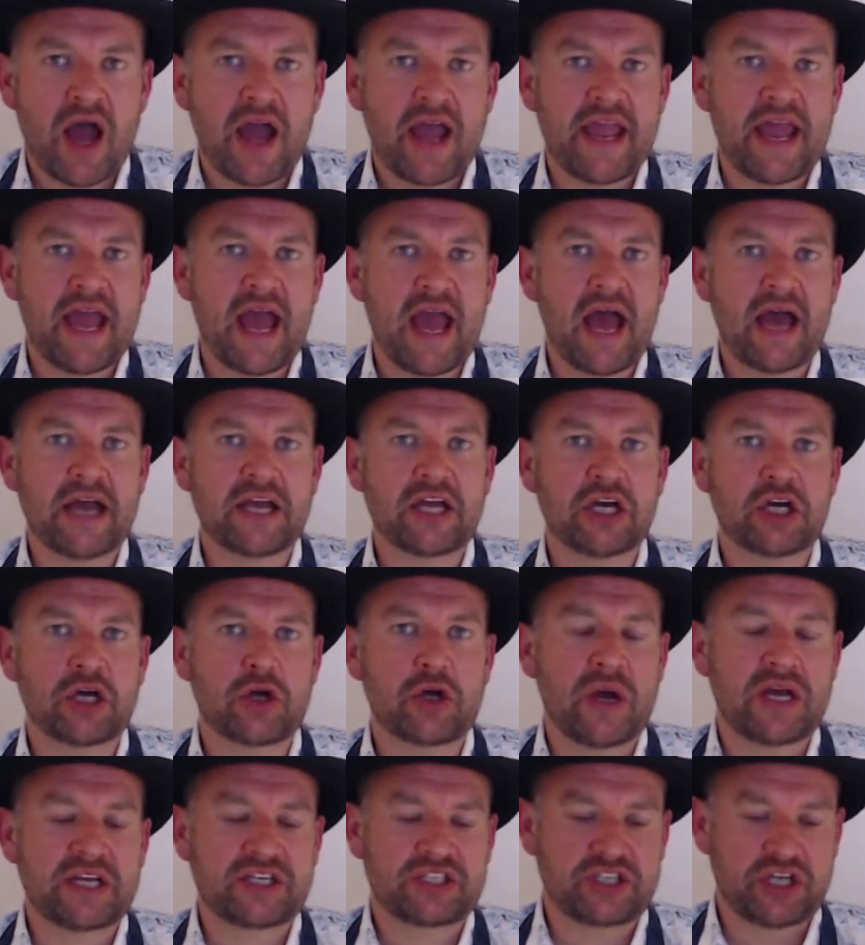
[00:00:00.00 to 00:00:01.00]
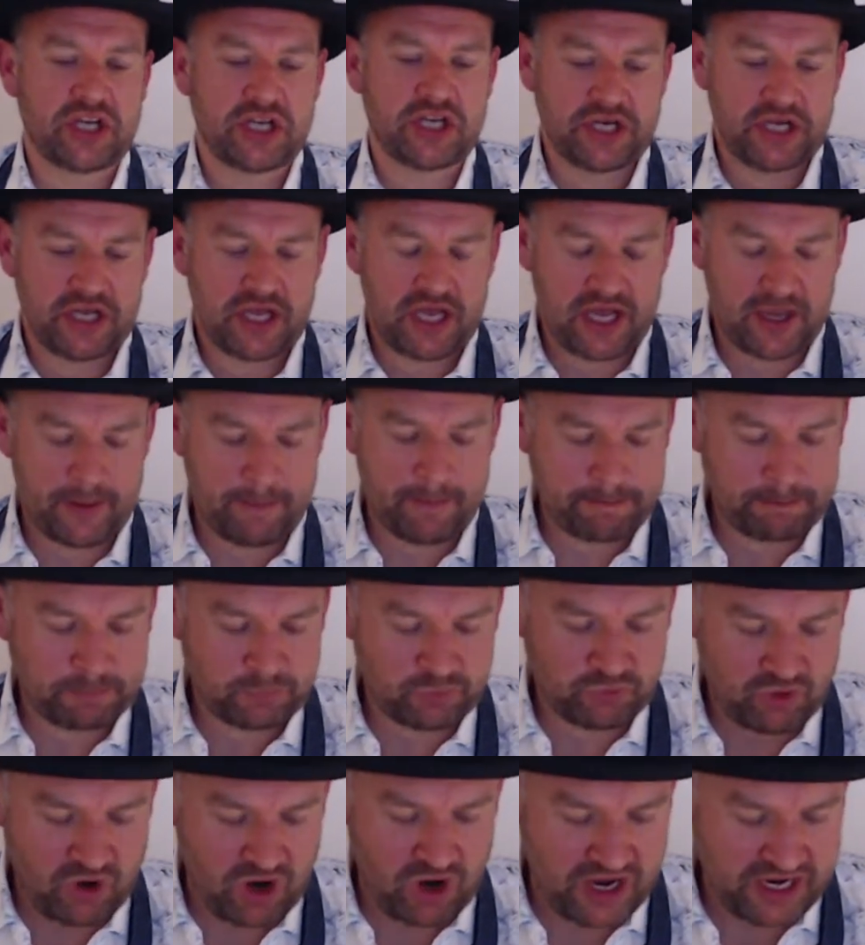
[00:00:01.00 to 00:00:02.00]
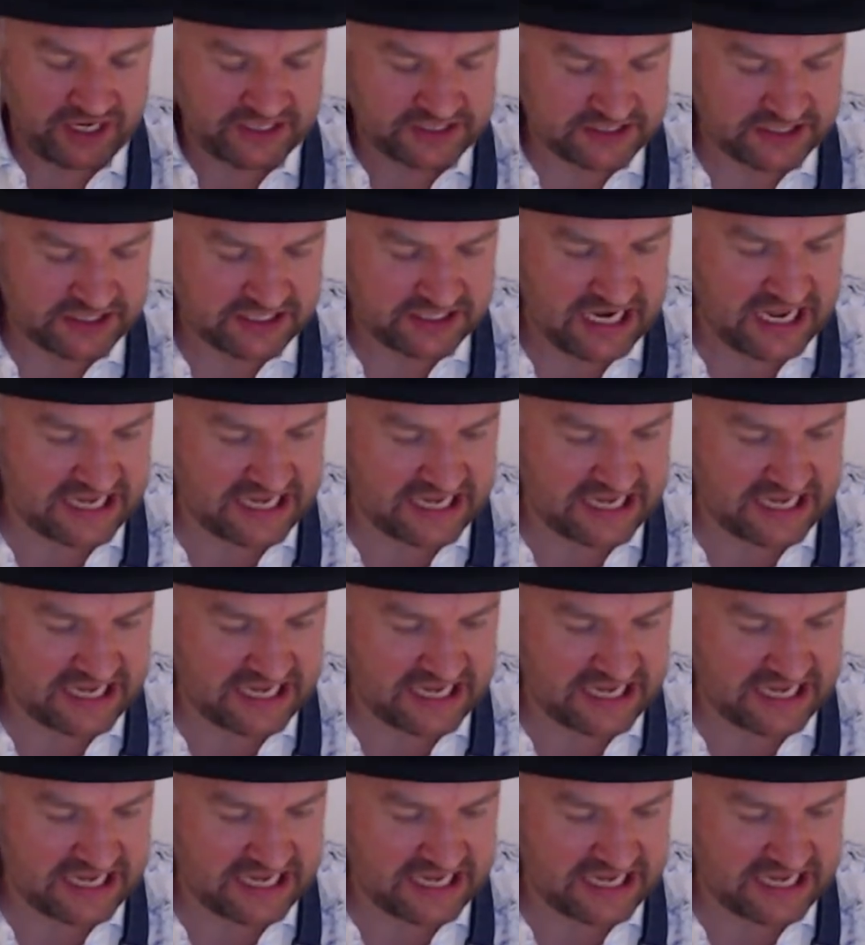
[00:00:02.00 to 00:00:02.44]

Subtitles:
Yeah, good question. Right,